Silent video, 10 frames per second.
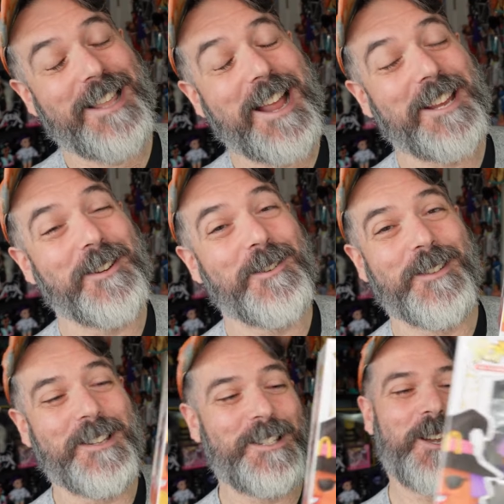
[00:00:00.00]
Thank
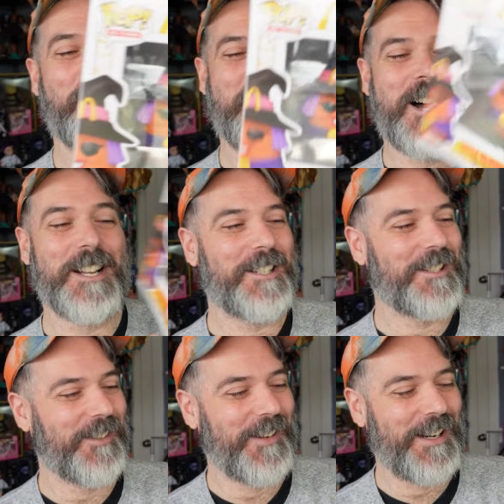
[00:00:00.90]
you so much,
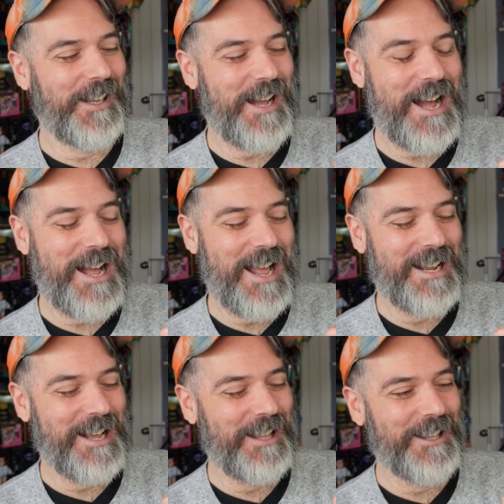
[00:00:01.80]
Serena.
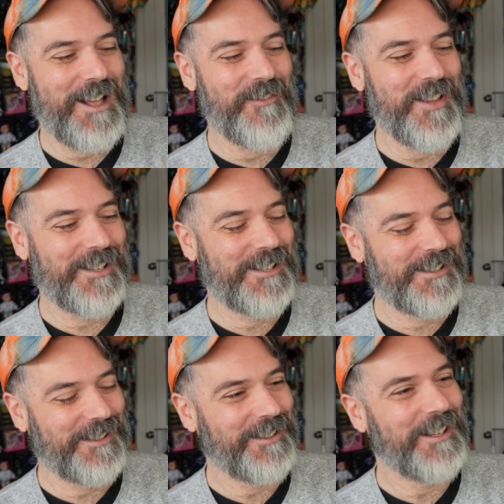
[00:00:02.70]
I love this.